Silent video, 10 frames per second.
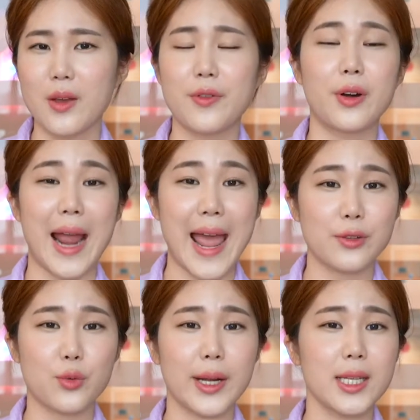For
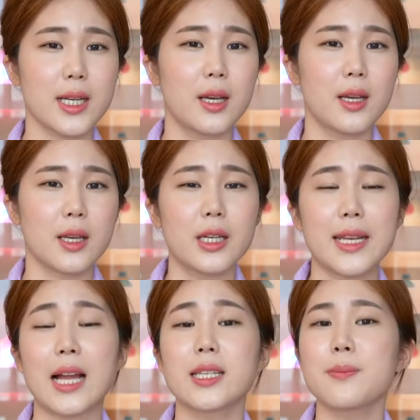Android,
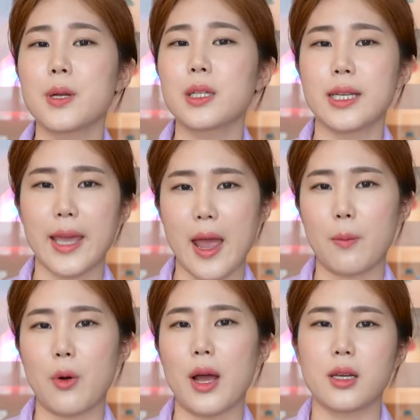connecting
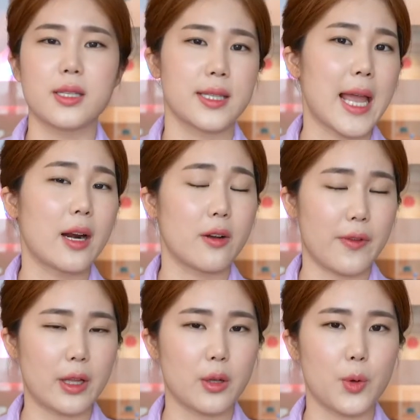multi-camera is not
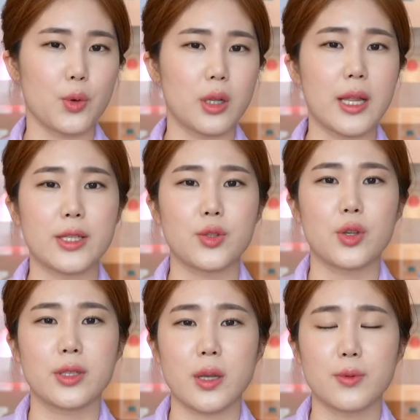available unless
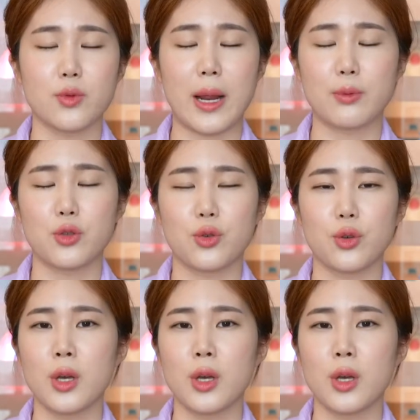you subscribe to